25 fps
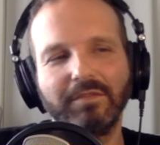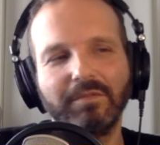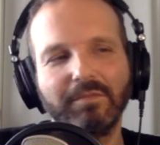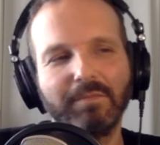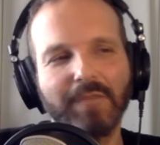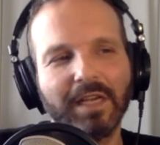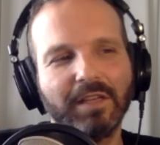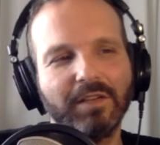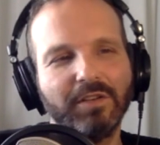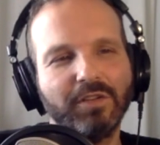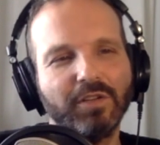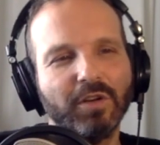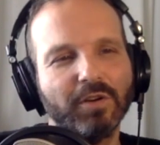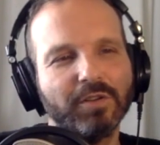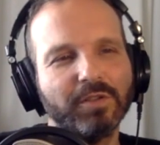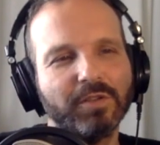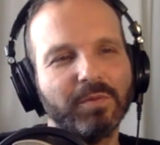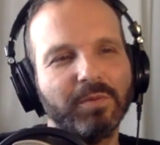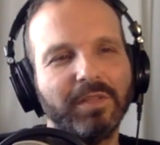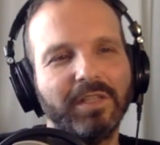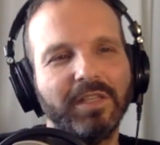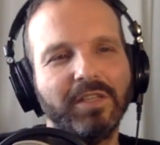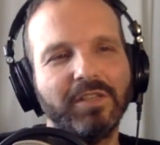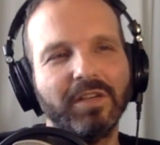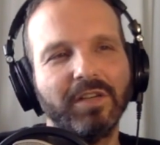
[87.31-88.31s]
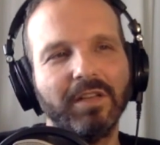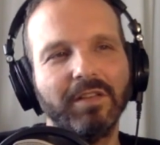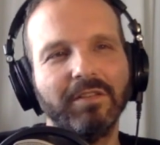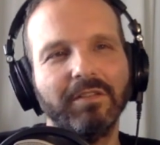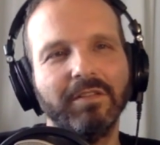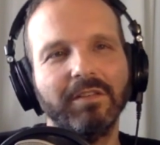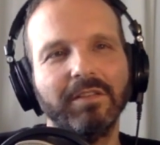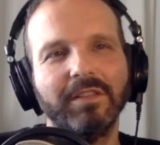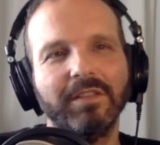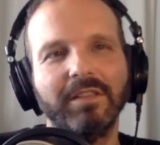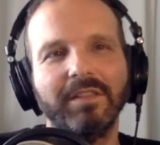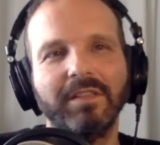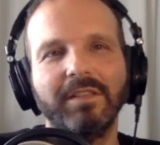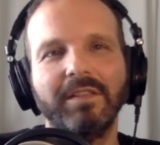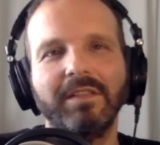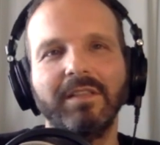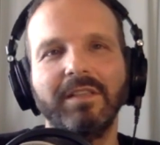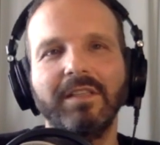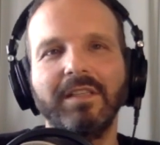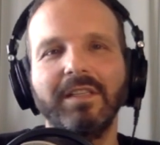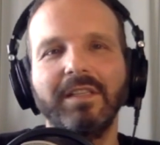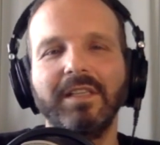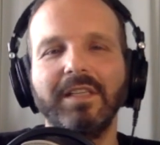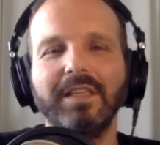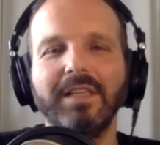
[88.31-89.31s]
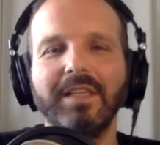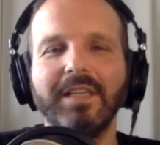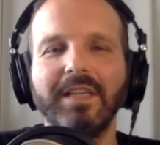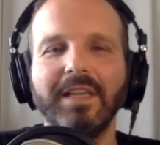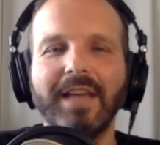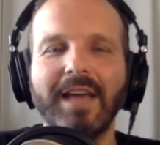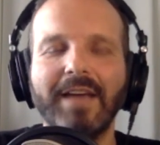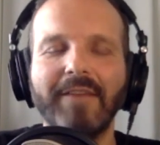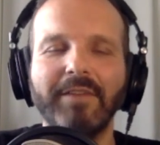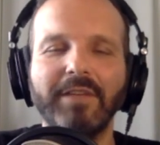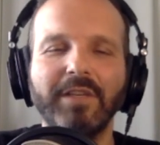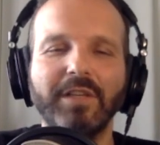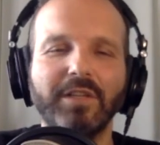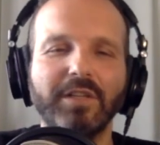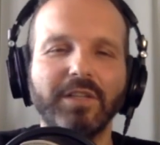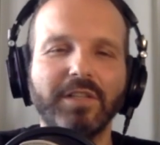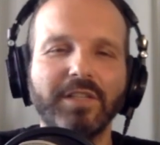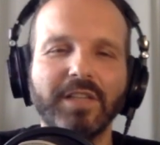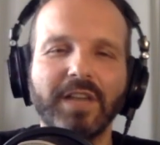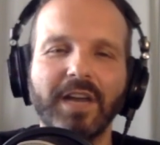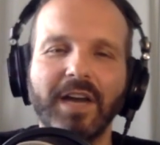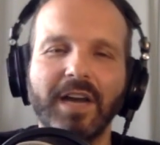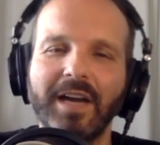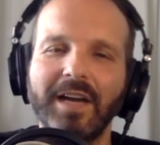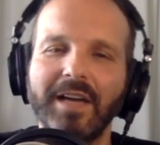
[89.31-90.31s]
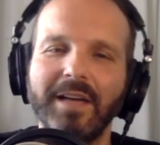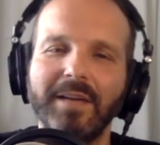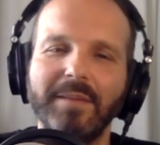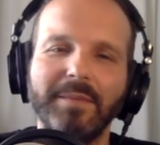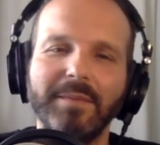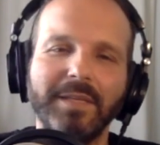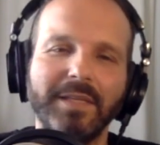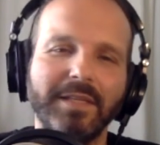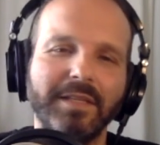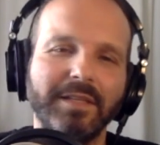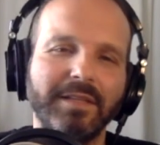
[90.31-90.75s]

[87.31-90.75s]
making jokes with each other and having a good time.